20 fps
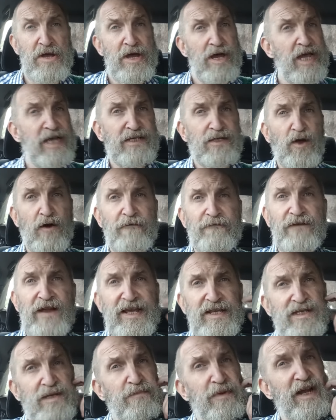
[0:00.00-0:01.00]
He's got
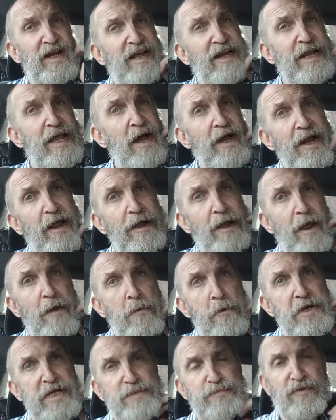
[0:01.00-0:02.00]
flexibility. I don't know what his